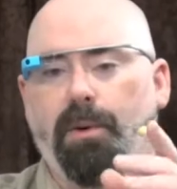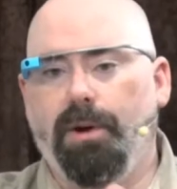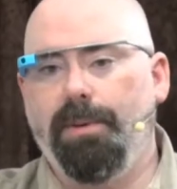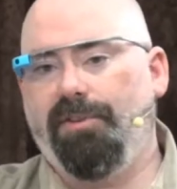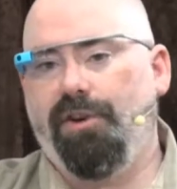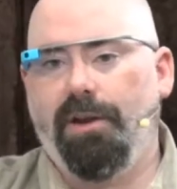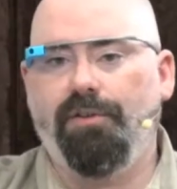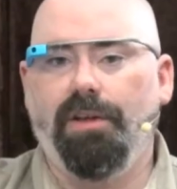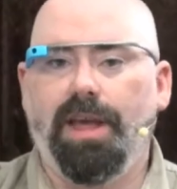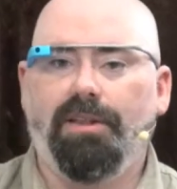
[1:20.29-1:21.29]
We're going to be
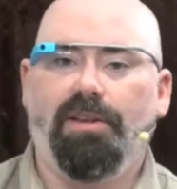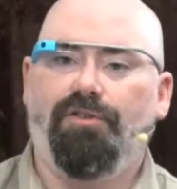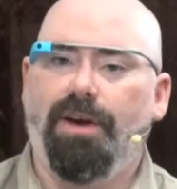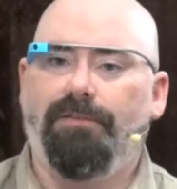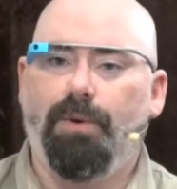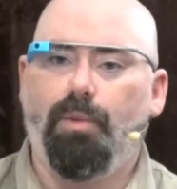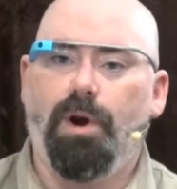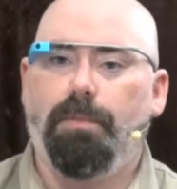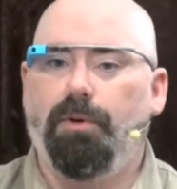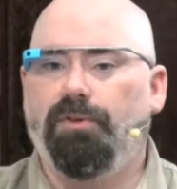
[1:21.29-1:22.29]
changing that to Jeff at
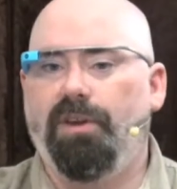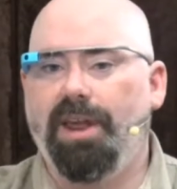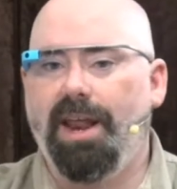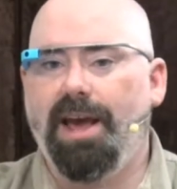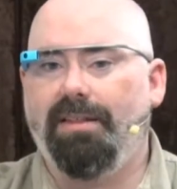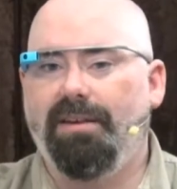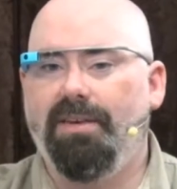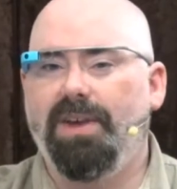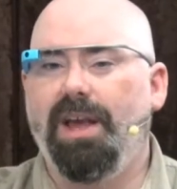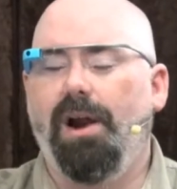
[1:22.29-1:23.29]

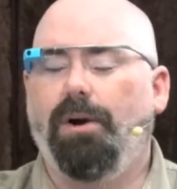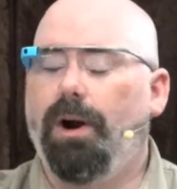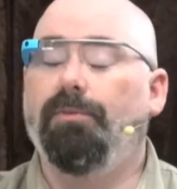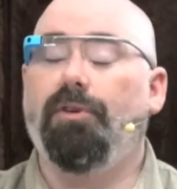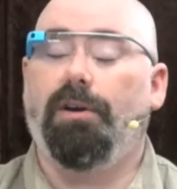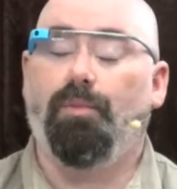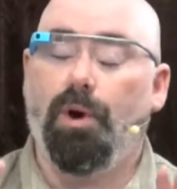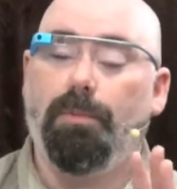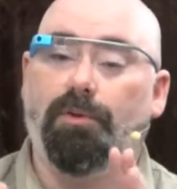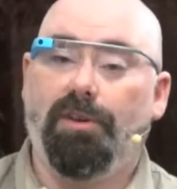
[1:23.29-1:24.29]
WearableToday.tv, or I'm sorry,
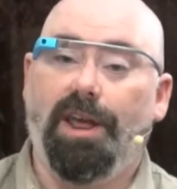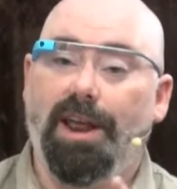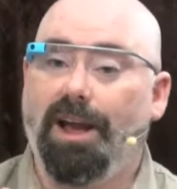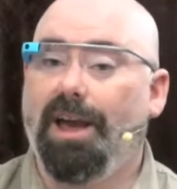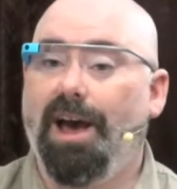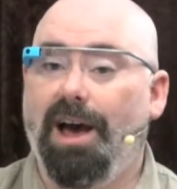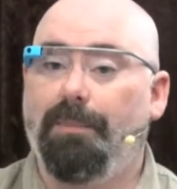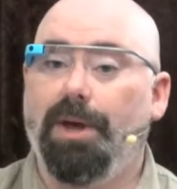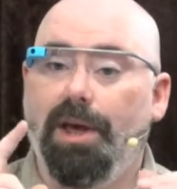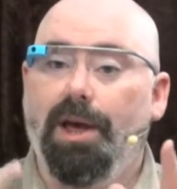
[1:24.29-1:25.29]
WearableToday.com.